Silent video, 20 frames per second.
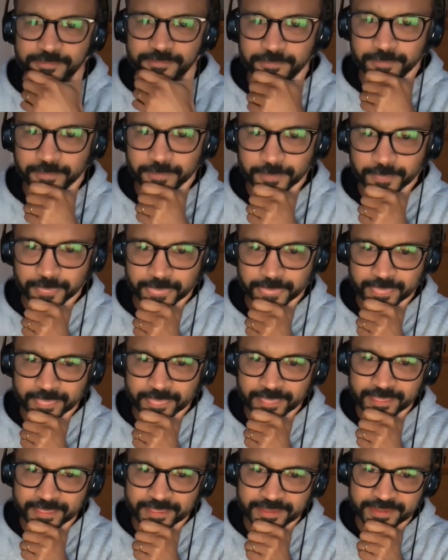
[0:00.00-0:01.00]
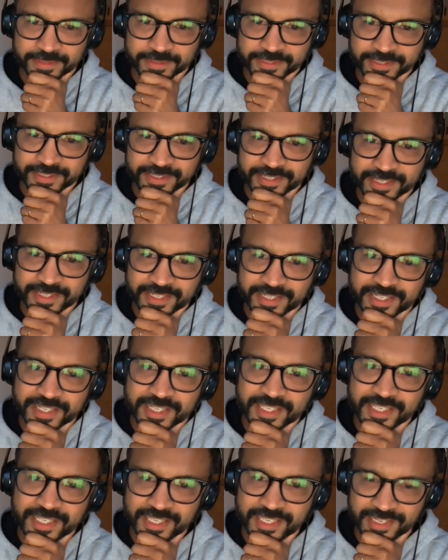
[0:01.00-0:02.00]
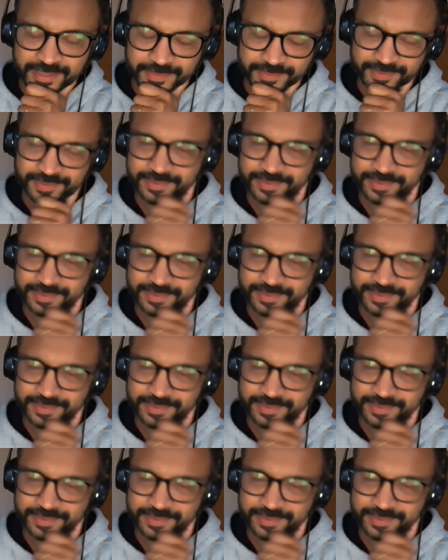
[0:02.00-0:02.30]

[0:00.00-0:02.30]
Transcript: smallest rotary motor. Yeah.